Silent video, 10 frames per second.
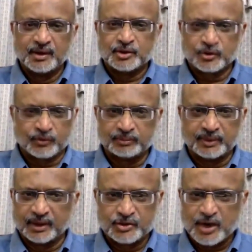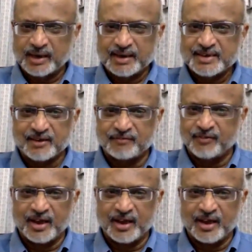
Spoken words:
So Chinese are